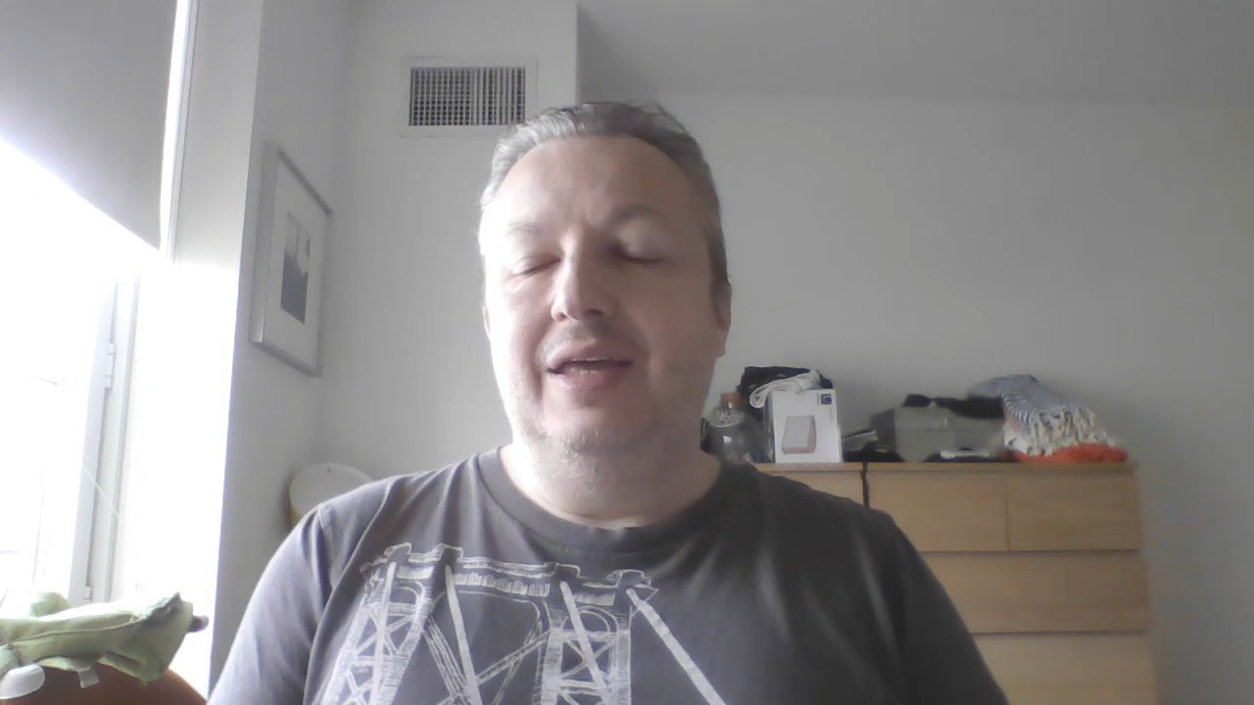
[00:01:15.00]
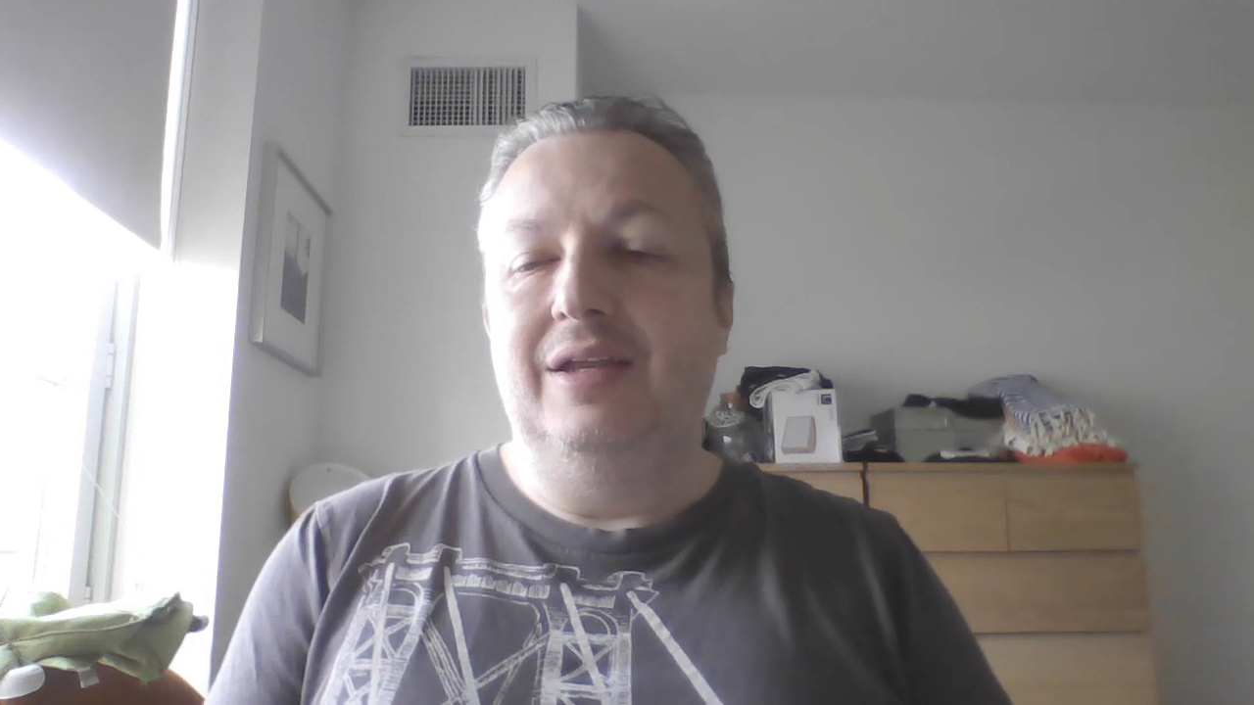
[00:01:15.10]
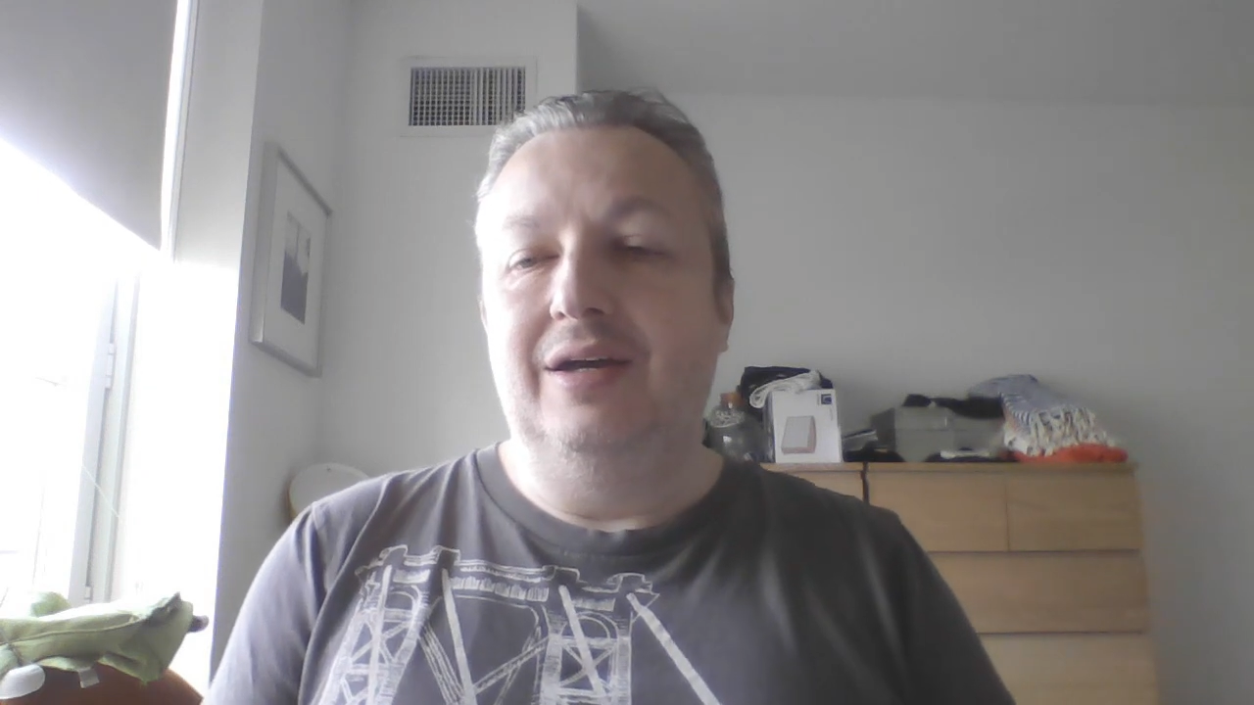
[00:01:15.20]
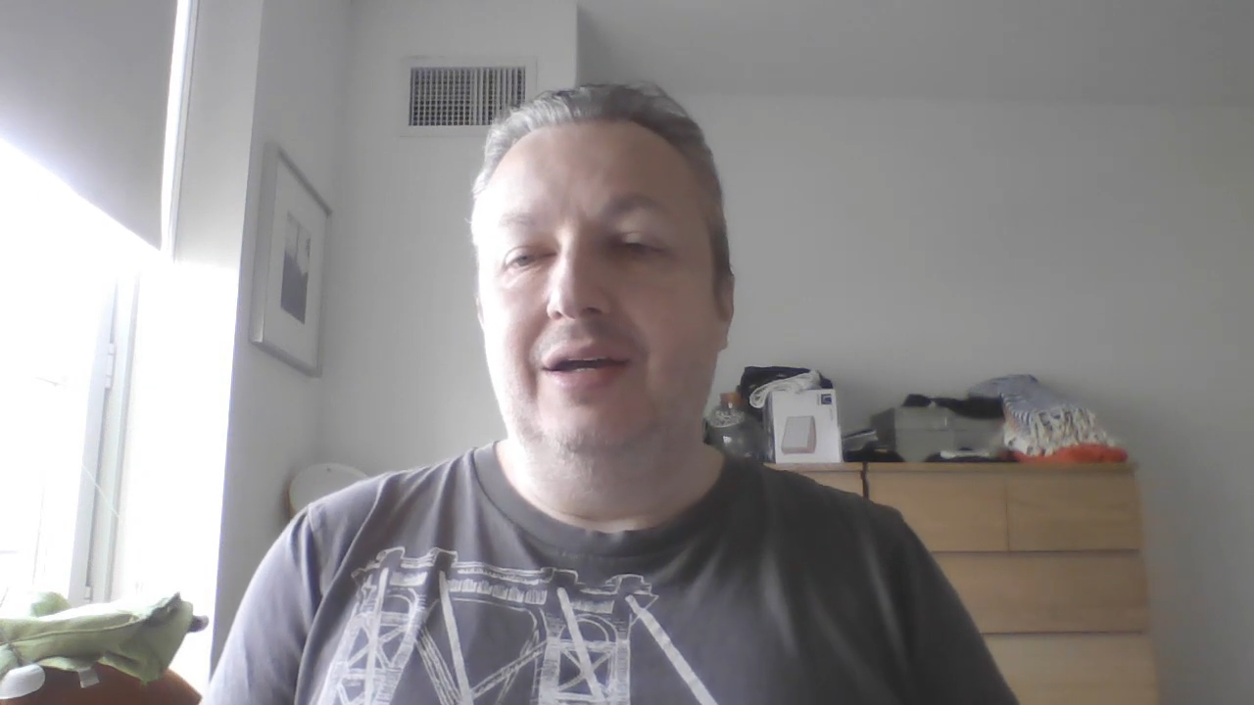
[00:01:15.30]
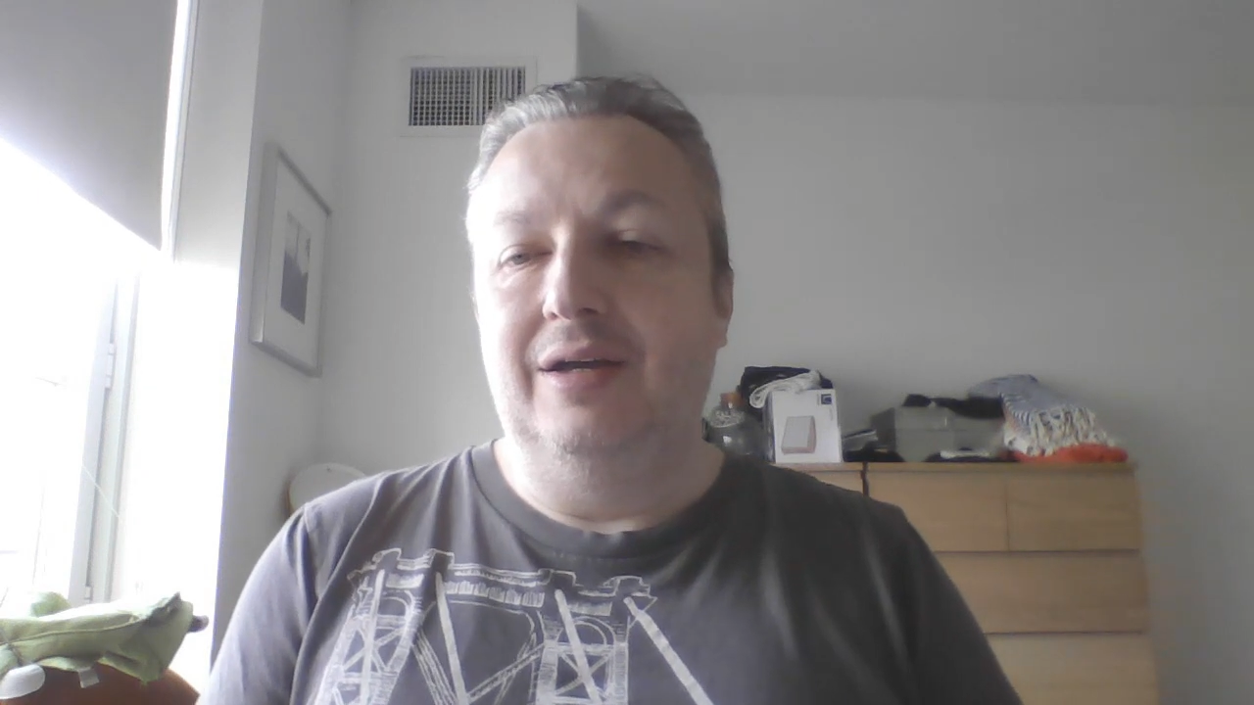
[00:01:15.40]
and
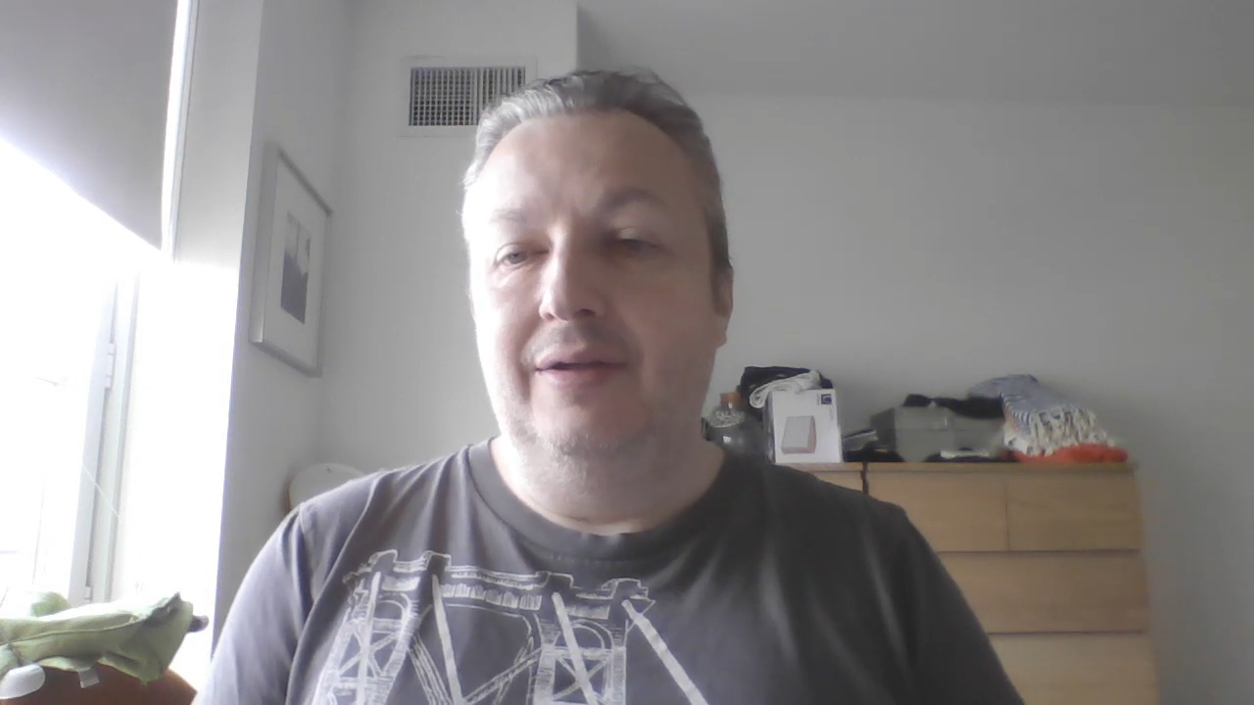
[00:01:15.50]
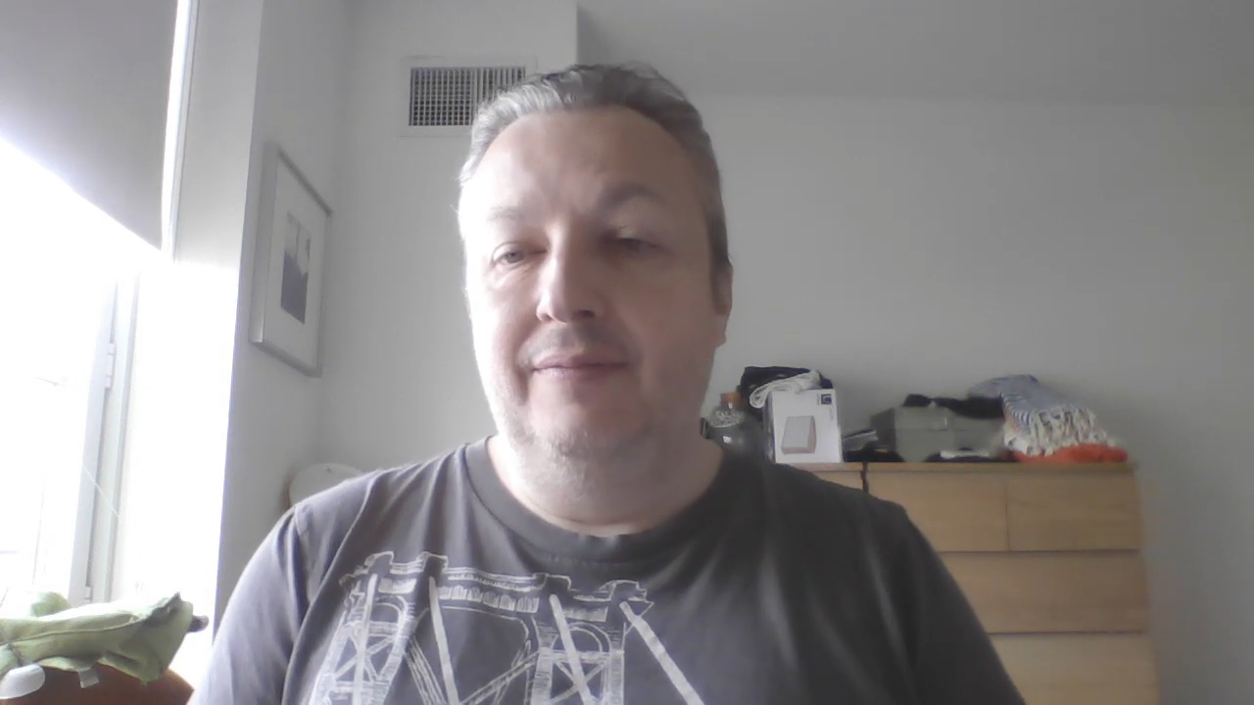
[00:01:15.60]
uh,